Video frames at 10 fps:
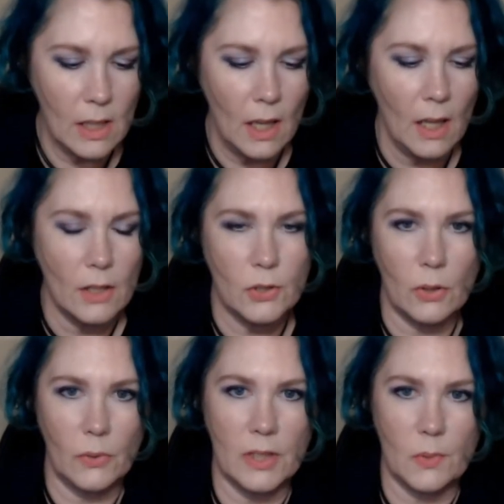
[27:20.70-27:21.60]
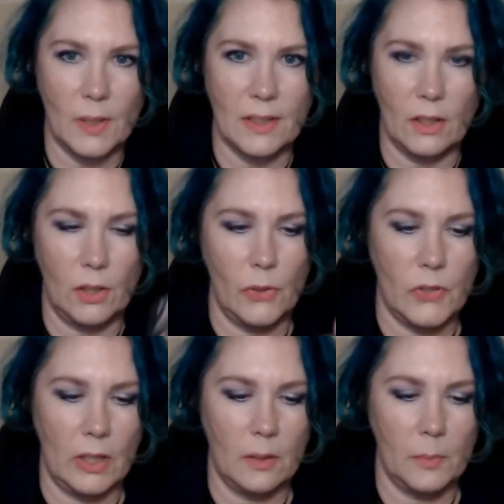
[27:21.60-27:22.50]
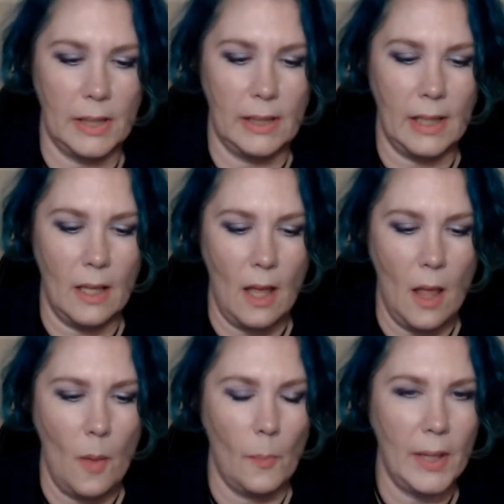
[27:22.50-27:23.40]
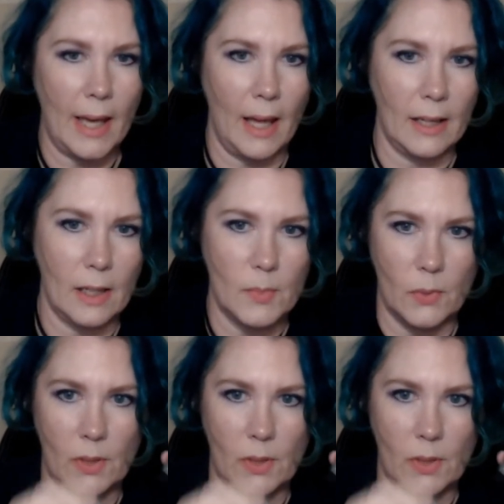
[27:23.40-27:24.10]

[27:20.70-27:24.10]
so this wasn't closing completely. But yeah, and comes with this